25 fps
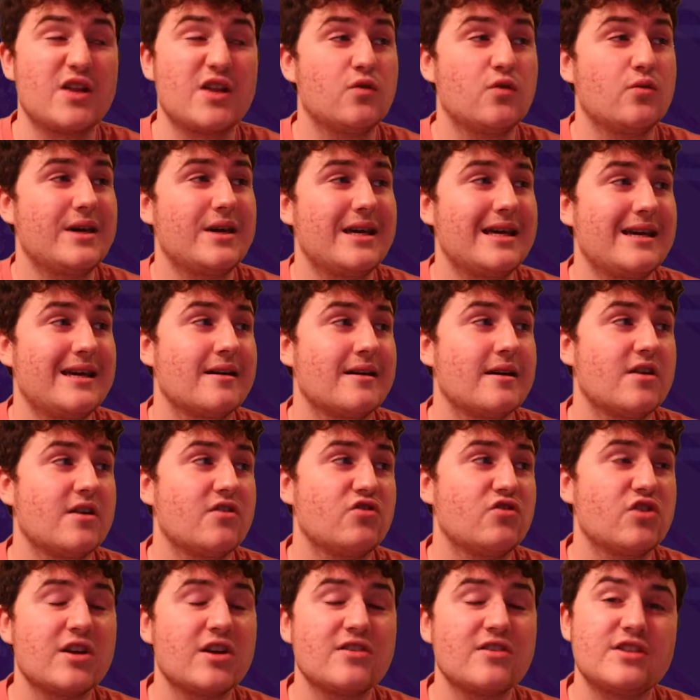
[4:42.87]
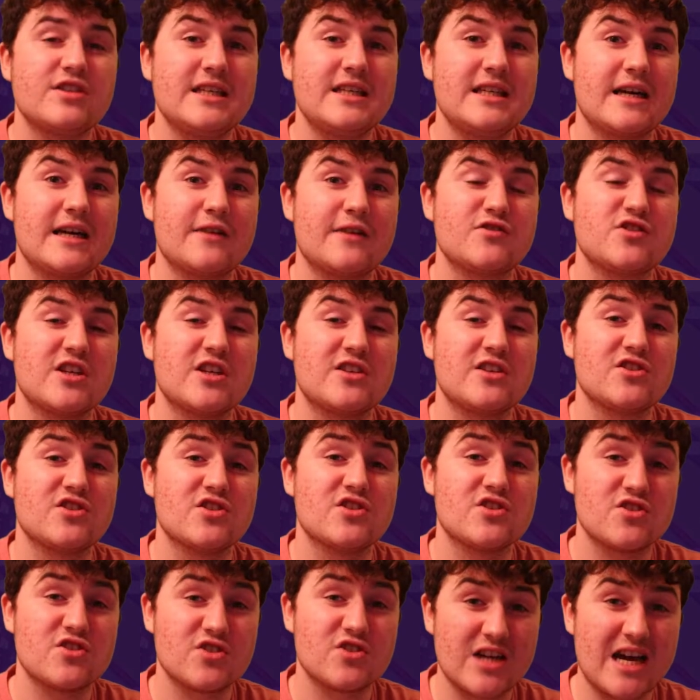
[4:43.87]
the way, Dundee have since
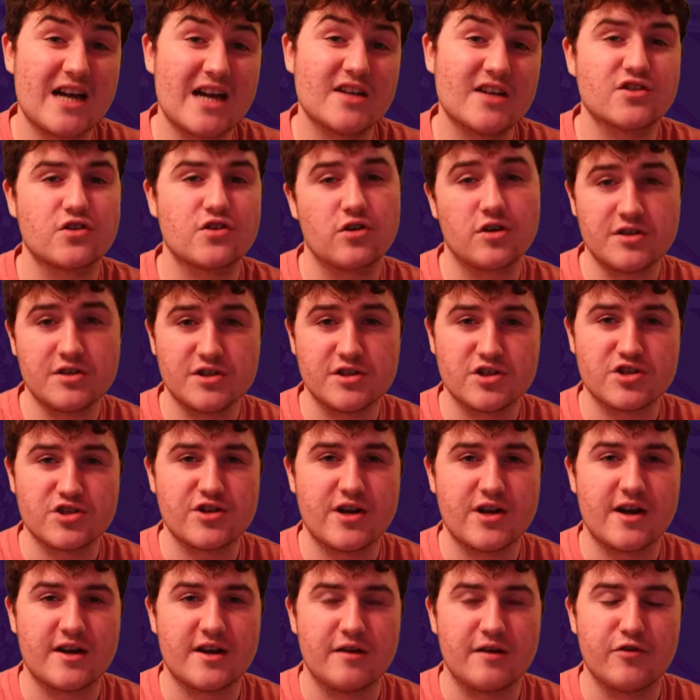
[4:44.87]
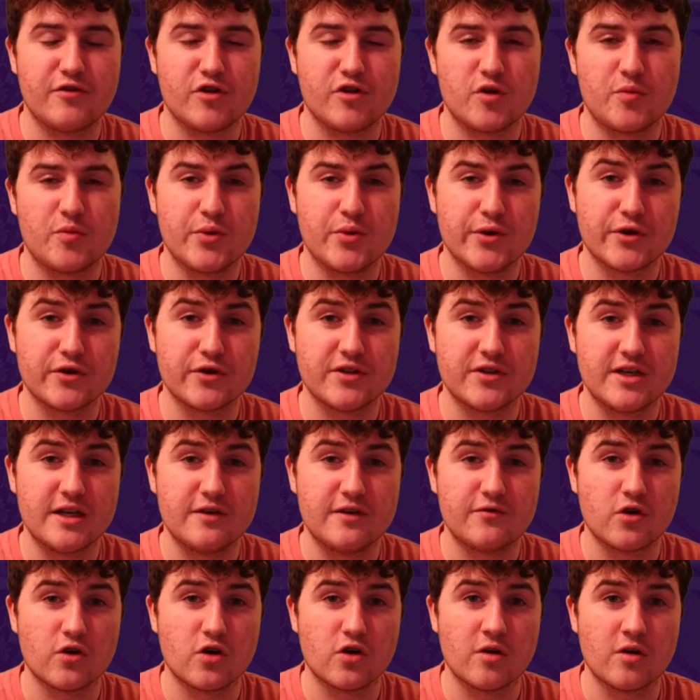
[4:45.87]
sacked Gordon Strachan for their poor league
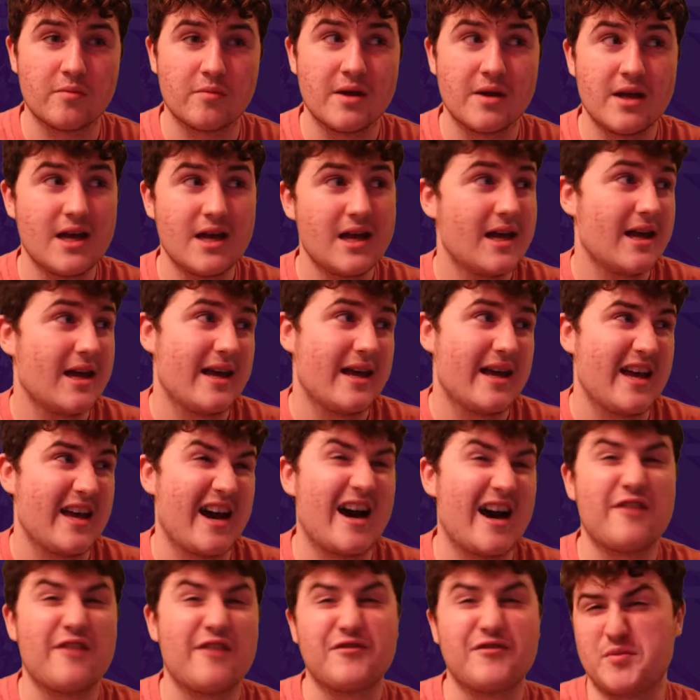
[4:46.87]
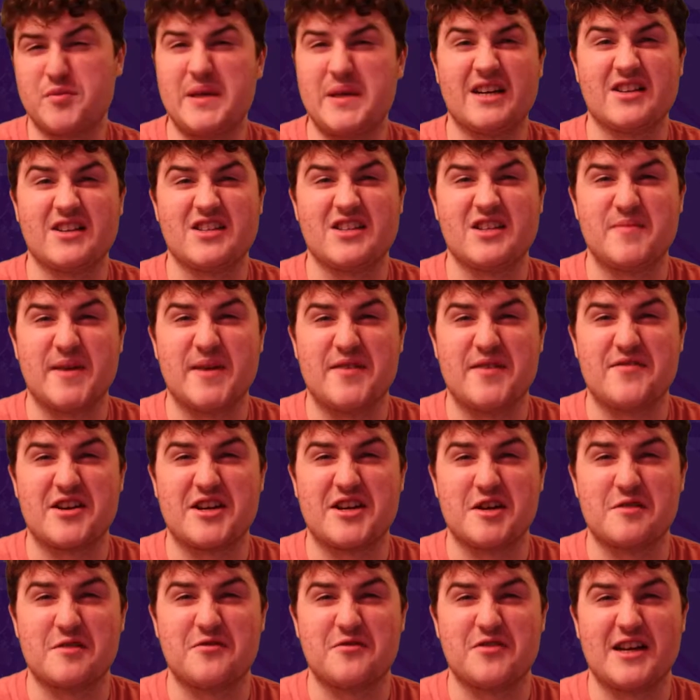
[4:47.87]
form after beating us in the
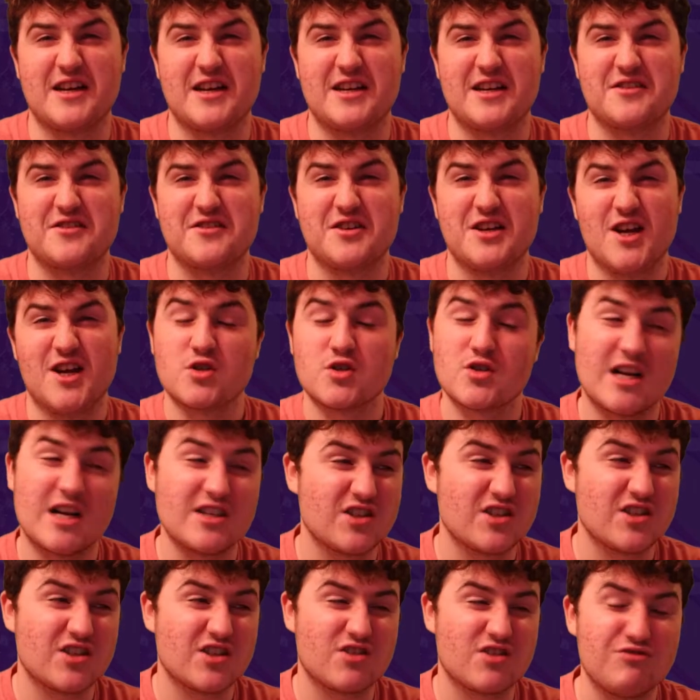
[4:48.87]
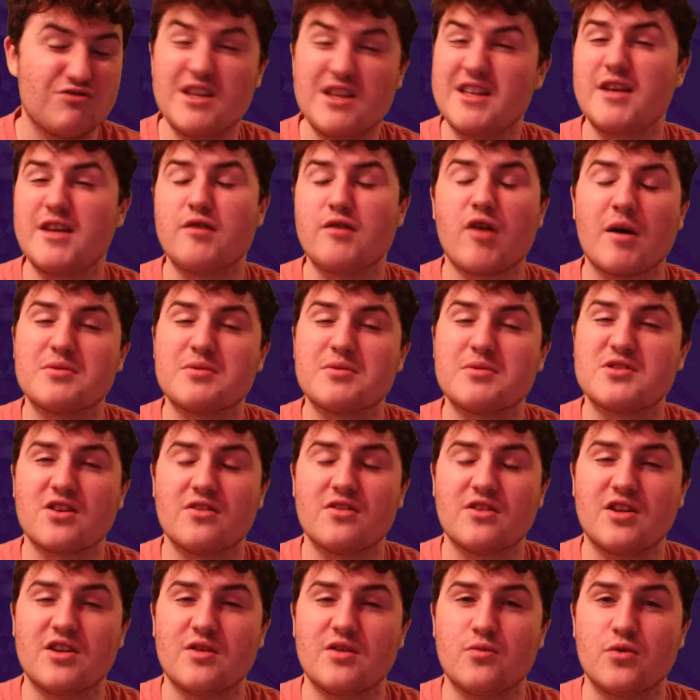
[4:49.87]
Betfred Cup final. So that just really rubbed
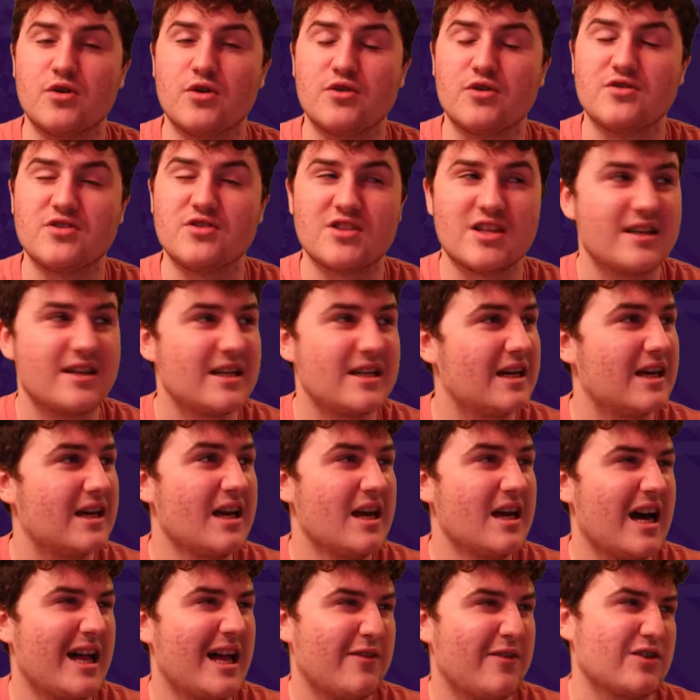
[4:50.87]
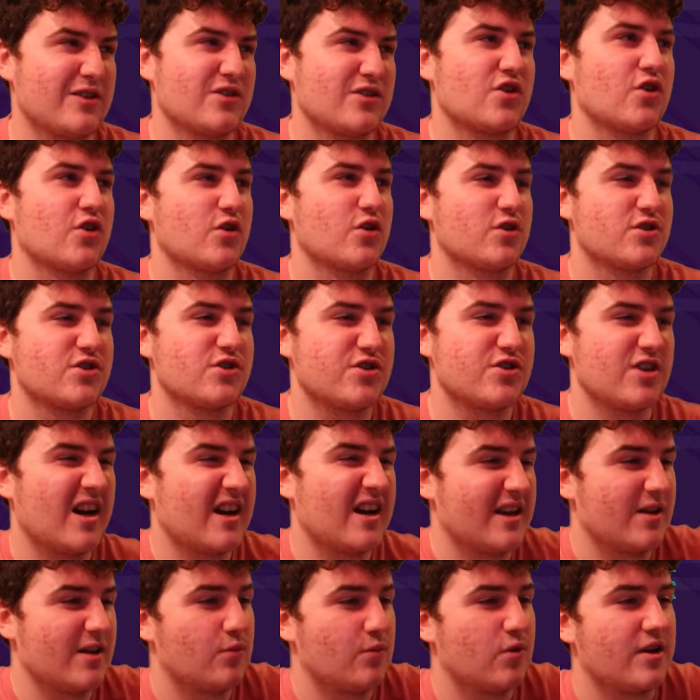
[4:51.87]
salt in the wounds, didn't it? In fact, Gordon
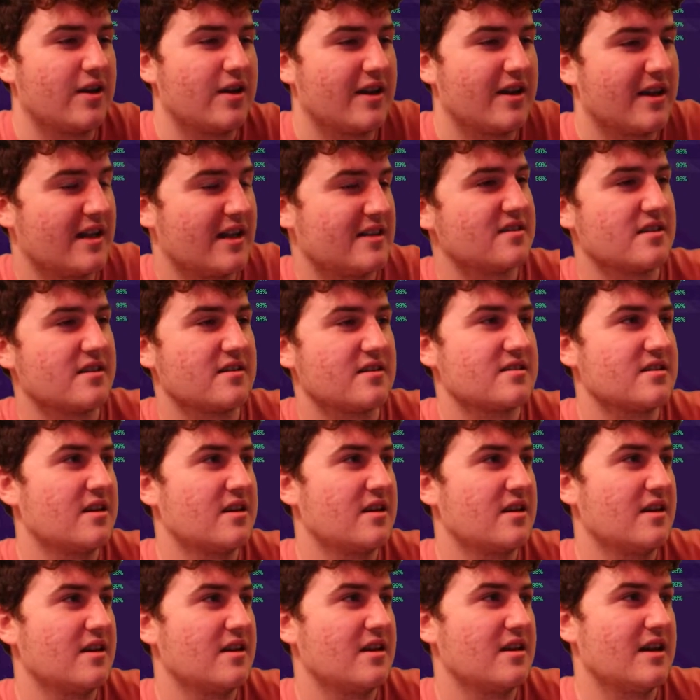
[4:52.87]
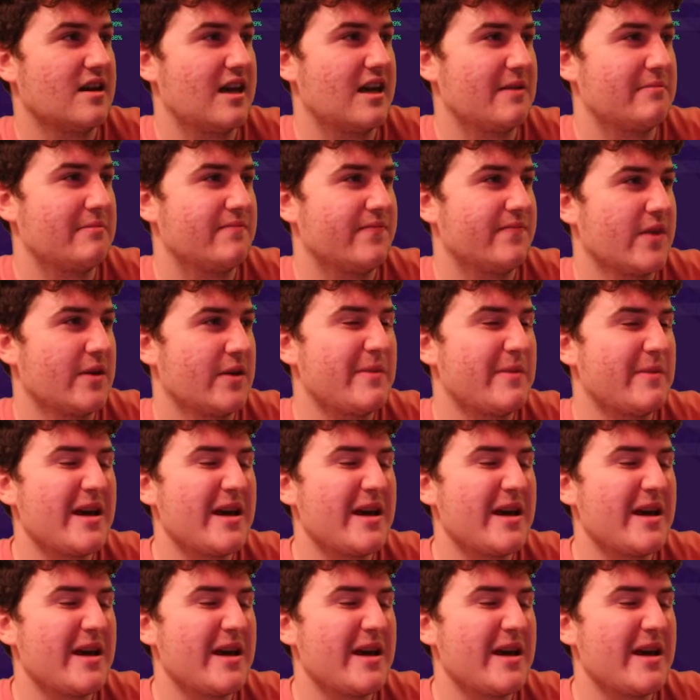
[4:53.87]
Strachan won it against us. Meant to